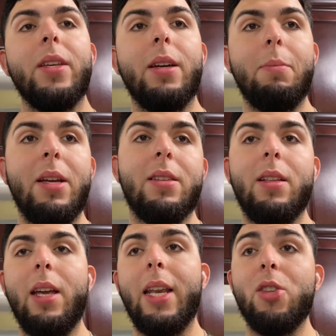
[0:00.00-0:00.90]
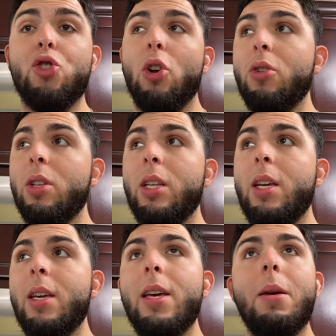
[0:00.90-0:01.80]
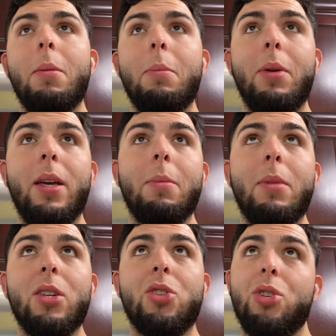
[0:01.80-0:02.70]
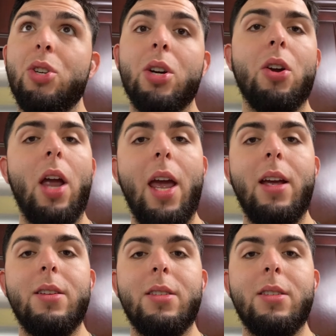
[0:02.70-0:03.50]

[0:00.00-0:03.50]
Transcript: mentally, and internally be a much younger age